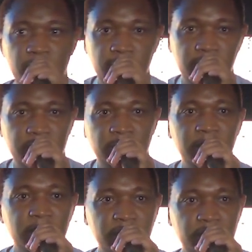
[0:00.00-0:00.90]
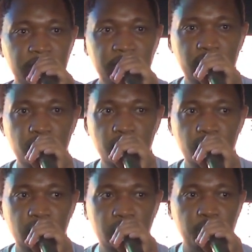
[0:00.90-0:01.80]
is the service that we
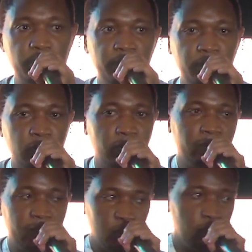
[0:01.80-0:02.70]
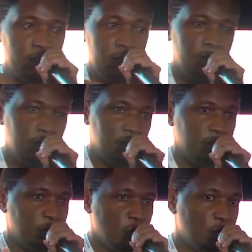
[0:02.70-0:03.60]
use to provision virtual machines
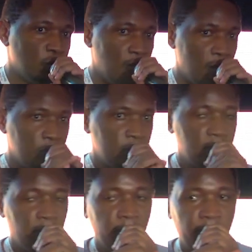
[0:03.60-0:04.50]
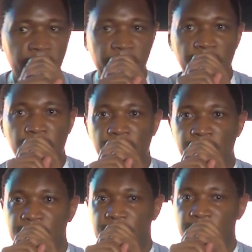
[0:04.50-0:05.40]
on Google Cloud.
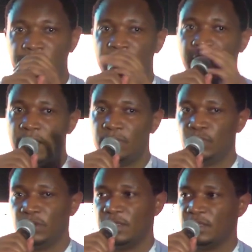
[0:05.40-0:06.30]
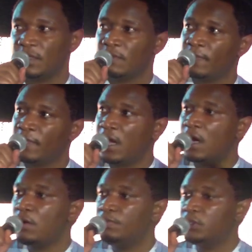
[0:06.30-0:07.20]
And it comes with
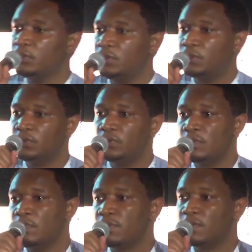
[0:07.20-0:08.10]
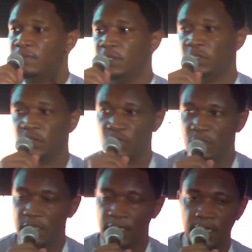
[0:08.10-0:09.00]
an option to
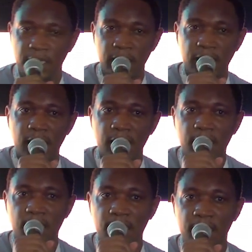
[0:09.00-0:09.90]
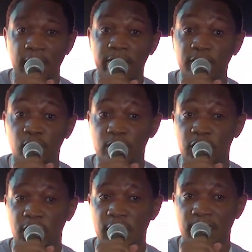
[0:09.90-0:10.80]
provision a virtual
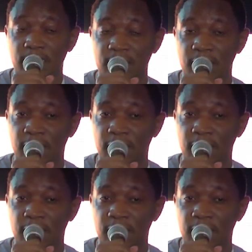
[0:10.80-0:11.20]
machine